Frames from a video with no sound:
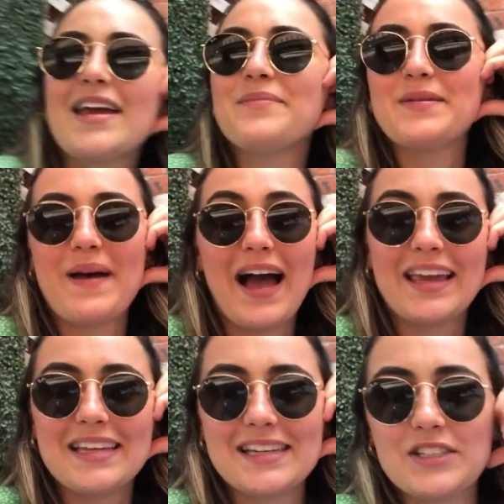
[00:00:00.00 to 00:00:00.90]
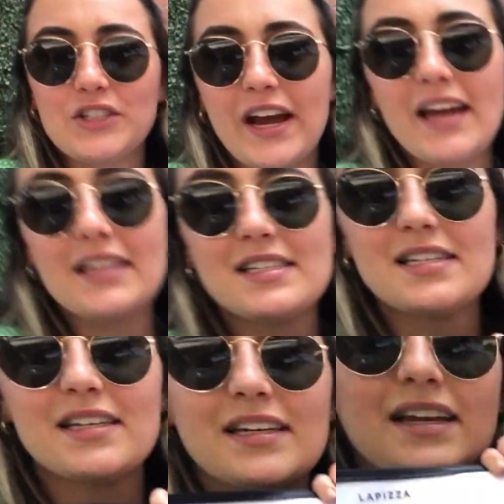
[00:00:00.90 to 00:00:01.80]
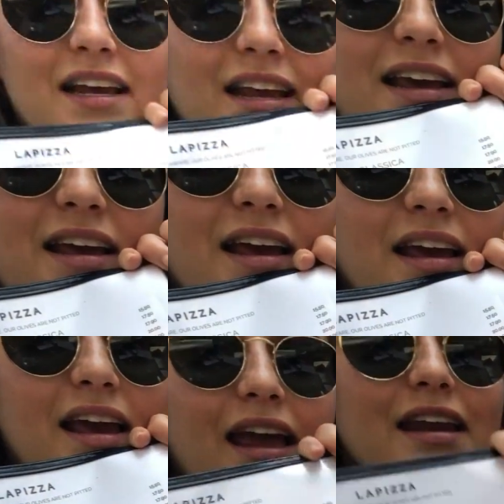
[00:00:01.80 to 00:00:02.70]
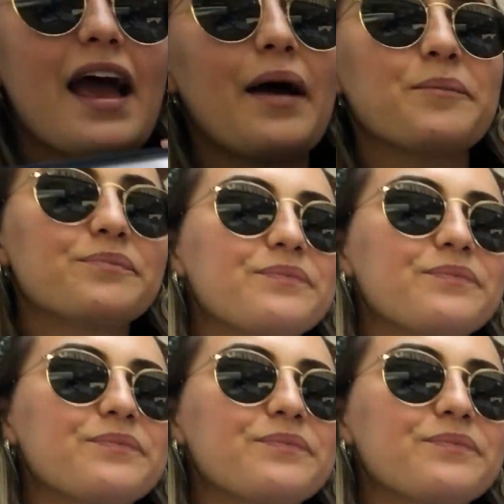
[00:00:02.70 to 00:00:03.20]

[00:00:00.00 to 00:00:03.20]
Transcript: in Meatpacking District, and yeah,